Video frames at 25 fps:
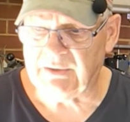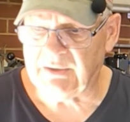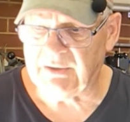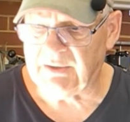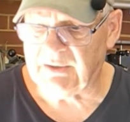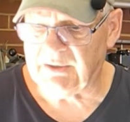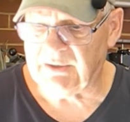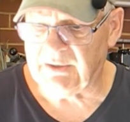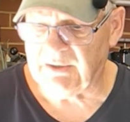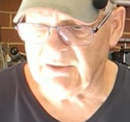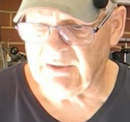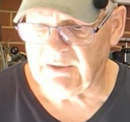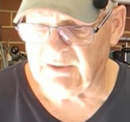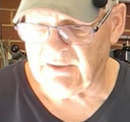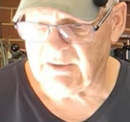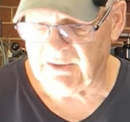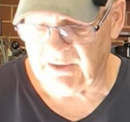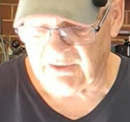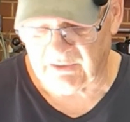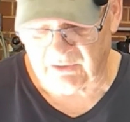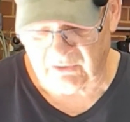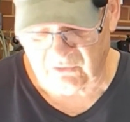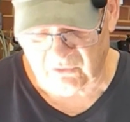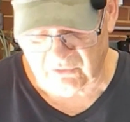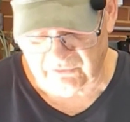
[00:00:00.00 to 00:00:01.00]

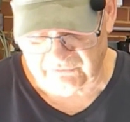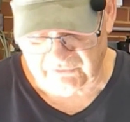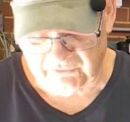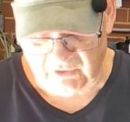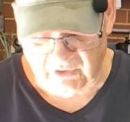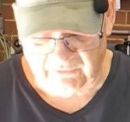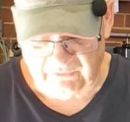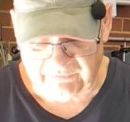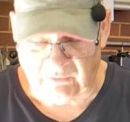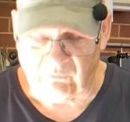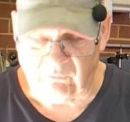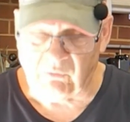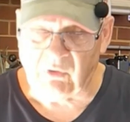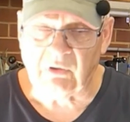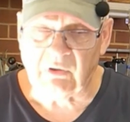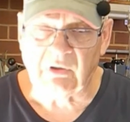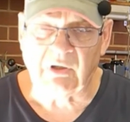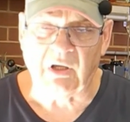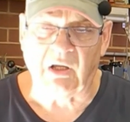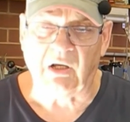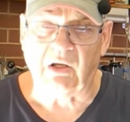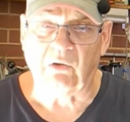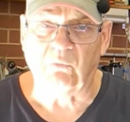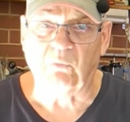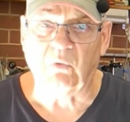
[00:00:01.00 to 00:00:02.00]
of course I got the wrong
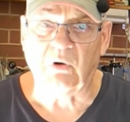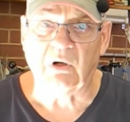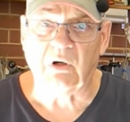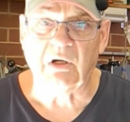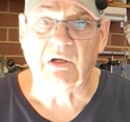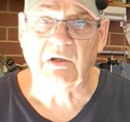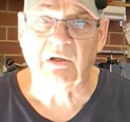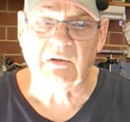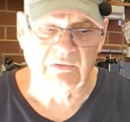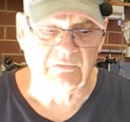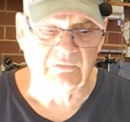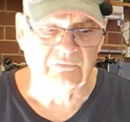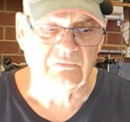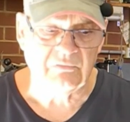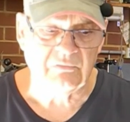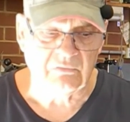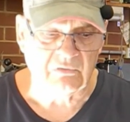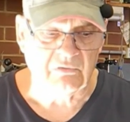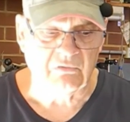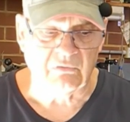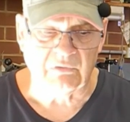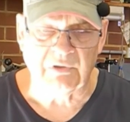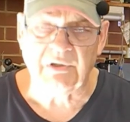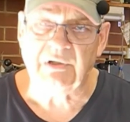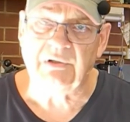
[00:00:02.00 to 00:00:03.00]
colour wire, it's
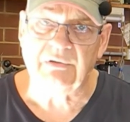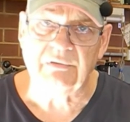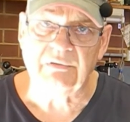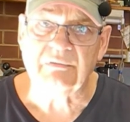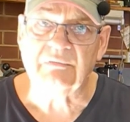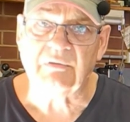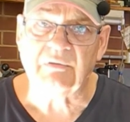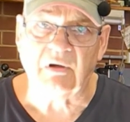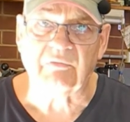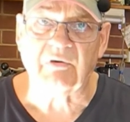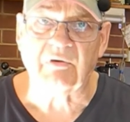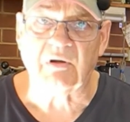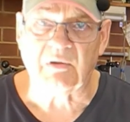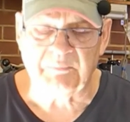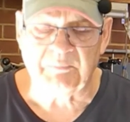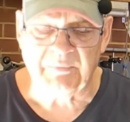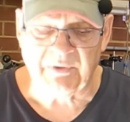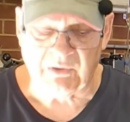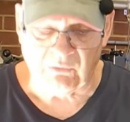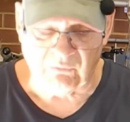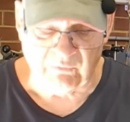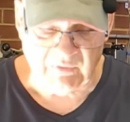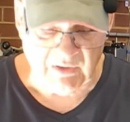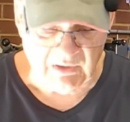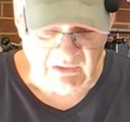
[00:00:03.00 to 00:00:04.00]
green, I've got a bit
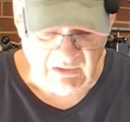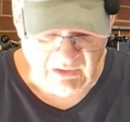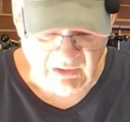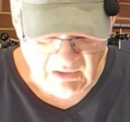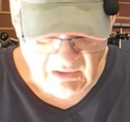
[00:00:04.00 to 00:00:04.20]
of red,